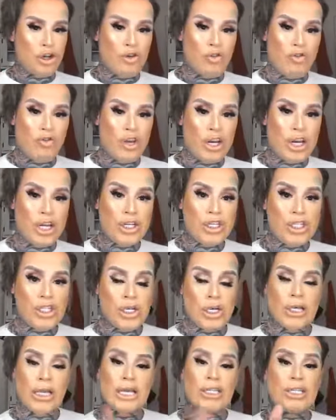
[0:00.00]

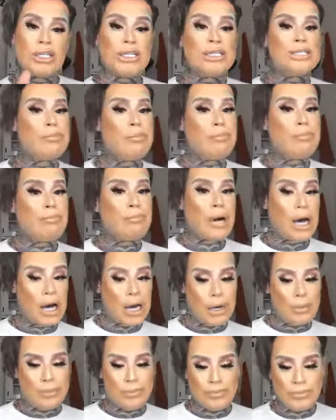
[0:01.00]
Finish. That shit is
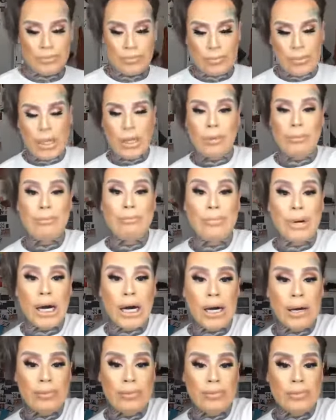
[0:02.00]

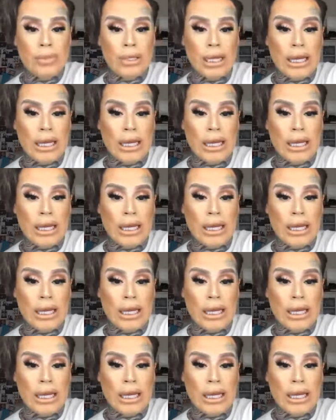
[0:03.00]
bomb.